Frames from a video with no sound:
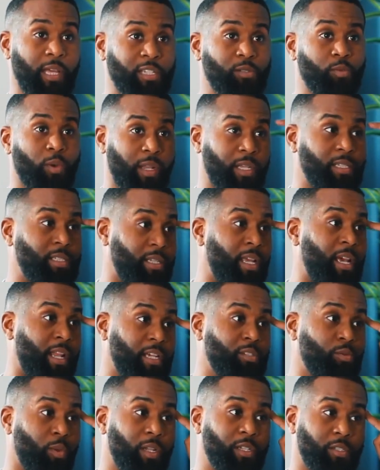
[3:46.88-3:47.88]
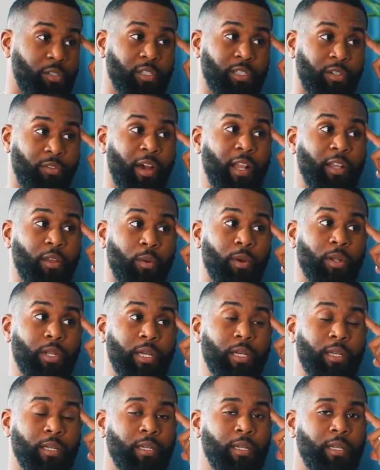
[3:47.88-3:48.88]
That's why there's such a value on
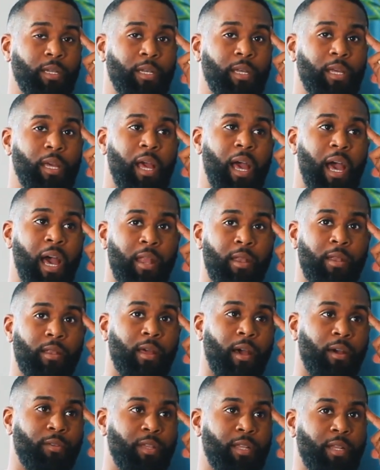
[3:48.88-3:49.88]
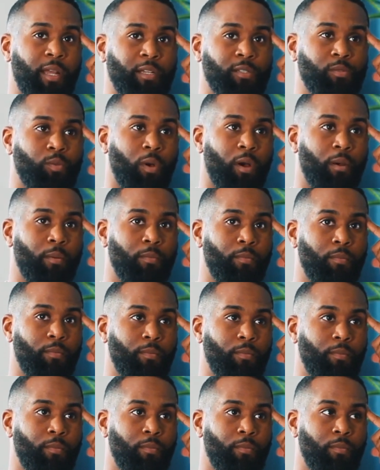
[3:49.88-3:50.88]
it. Mm-hmm. And I think that's what
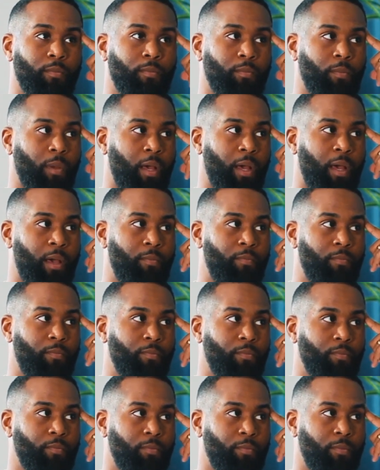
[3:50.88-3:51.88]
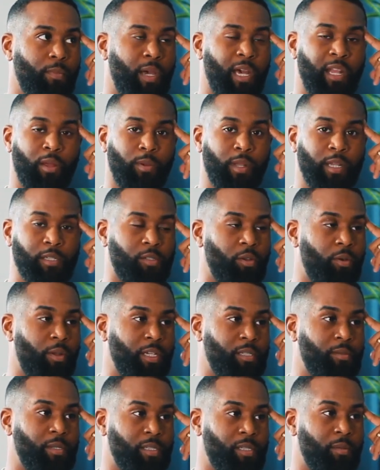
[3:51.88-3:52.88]
anyone that's doing
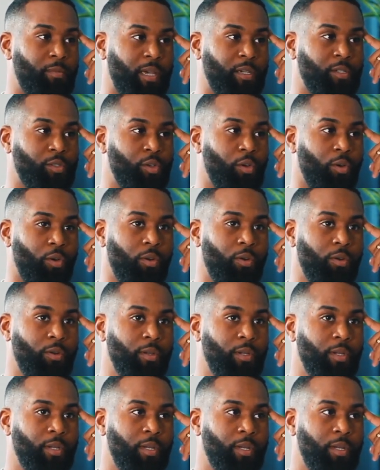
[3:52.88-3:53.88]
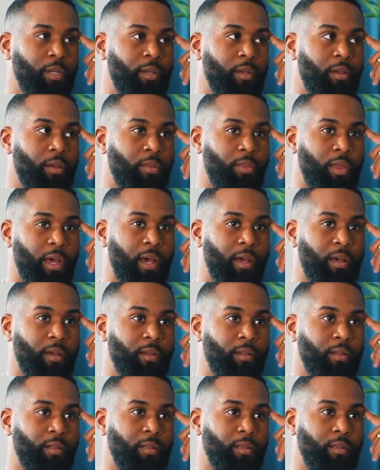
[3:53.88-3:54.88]
this needs to make sure that
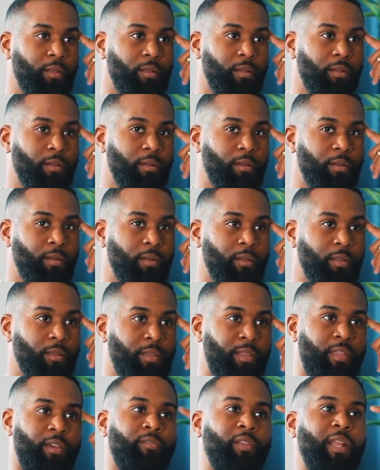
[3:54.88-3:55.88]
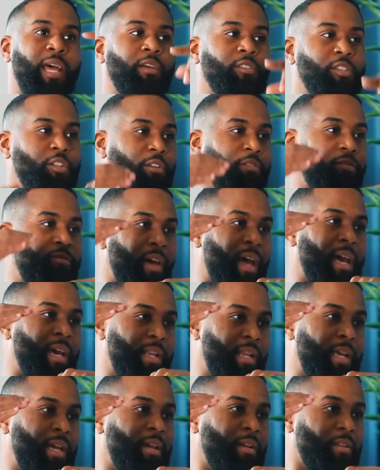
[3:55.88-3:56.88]
they've allowed enough fat
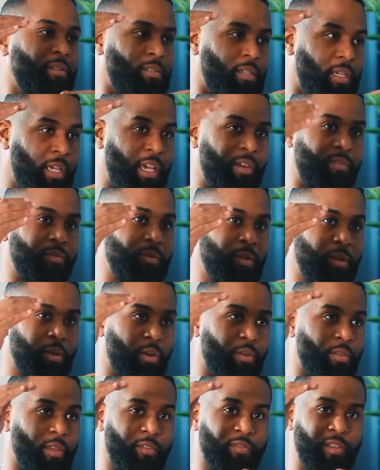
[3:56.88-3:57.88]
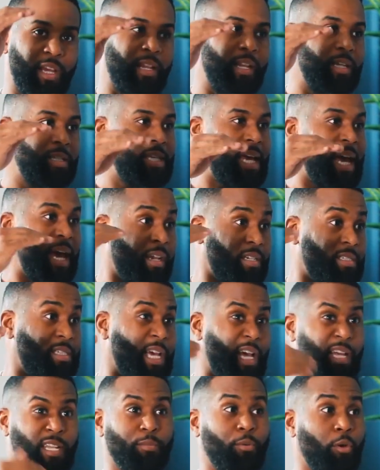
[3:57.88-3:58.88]
in it to, if they need to
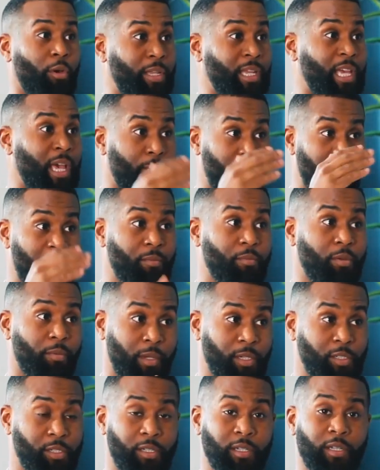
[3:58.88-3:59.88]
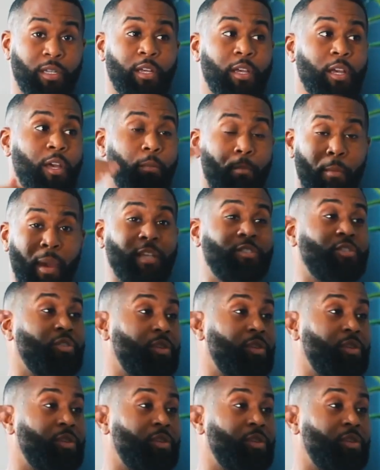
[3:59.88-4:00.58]
exit at the point they get planning permission, make